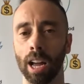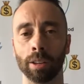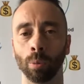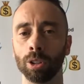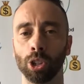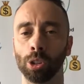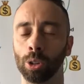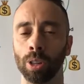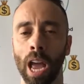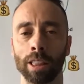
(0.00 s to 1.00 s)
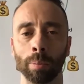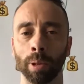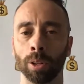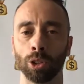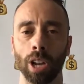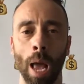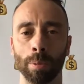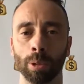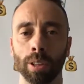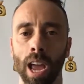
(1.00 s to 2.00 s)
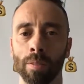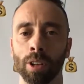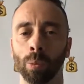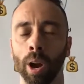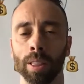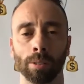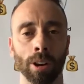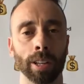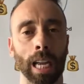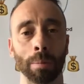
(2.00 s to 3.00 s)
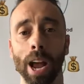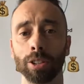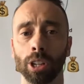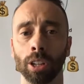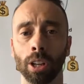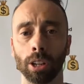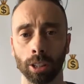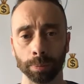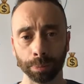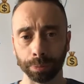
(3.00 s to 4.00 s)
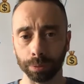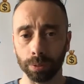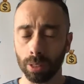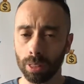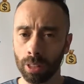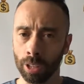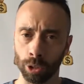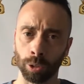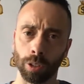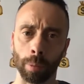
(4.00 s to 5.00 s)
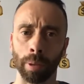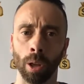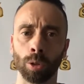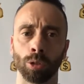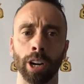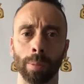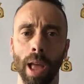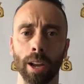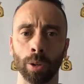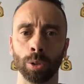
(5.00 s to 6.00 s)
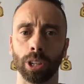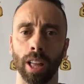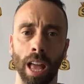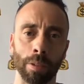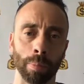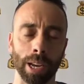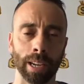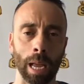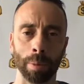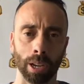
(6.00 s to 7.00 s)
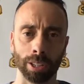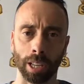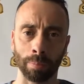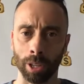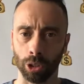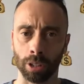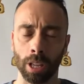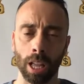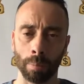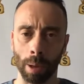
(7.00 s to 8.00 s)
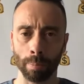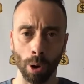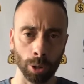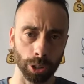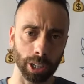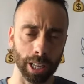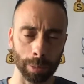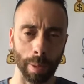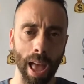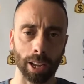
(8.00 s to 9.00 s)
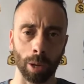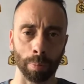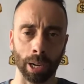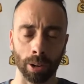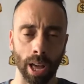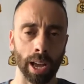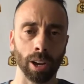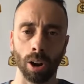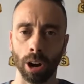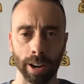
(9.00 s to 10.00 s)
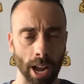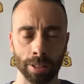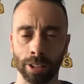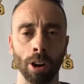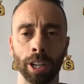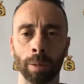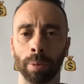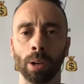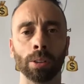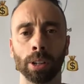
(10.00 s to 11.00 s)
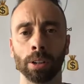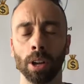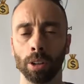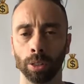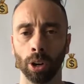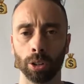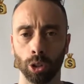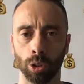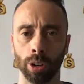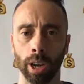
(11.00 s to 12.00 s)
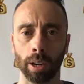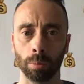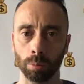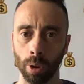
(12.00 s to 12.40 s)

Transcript: Once you do that, the Bills should absolutely have their way in the running game. I actually look in terms of the Bills running back, who's going to have a big day, because I've mentioned about Mosley and his backup being on IR and how they're already going to be on their 3rd string